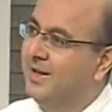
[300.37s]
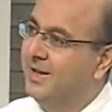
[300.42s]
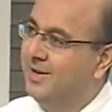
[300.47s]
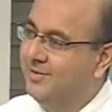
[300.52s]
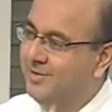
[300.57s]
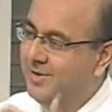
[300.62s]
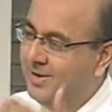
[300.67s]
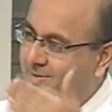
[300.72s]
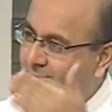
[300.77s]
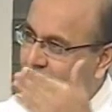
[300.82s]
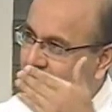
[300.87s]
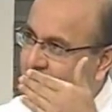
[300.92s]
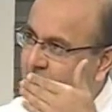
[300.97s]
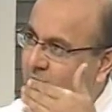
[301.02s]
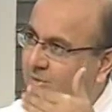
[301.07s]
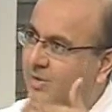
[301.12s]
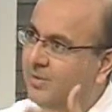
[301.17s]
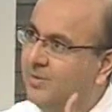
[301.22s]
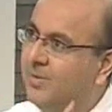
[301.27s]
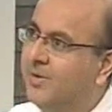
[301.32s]
give them a
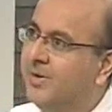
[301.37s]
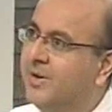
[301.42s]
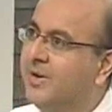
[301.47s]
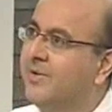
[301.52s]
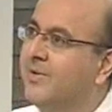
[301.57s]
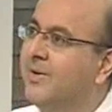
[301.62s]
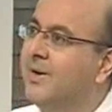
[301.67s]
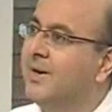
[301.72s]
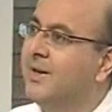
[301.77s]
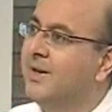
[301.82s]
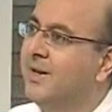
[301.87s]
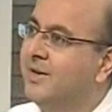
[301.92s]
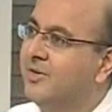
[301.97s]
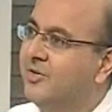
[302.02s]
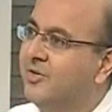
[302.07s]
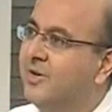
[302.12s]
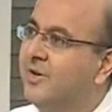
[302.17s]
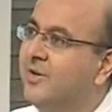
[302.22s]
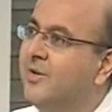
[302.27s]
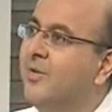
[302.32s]
total body
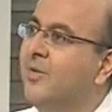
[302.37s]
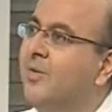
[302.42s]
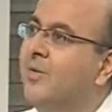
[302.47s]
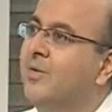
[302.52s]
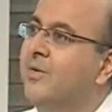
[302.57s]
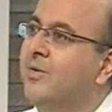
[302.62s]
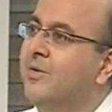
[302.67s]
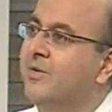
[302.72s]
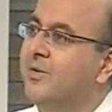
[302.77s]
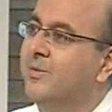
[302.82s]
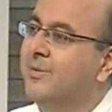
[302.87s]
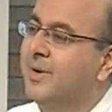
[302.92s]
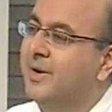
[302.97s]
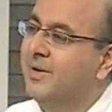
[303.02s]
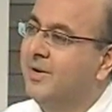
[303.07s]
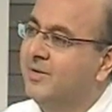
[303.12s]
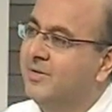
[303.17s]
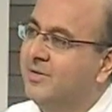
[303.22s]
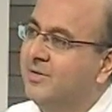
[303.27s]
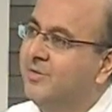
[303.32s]
radiation or some
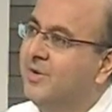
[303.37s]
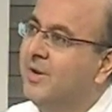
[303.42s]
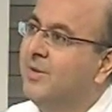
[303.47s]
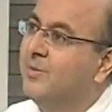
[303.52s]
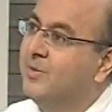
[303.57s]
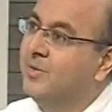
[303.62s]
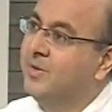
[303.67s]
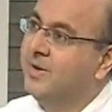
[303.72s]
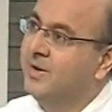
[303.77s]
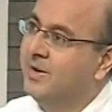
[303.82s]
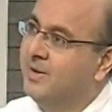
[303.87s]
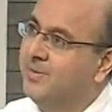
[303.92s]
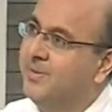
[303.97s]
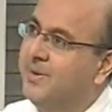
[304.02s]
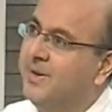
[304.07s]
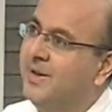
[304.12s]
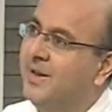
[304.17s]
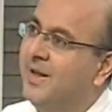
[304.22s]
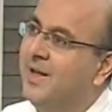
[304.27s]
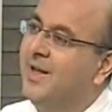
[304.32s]
aggressive
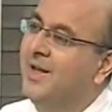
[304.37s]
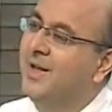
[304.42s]
chemotherapy,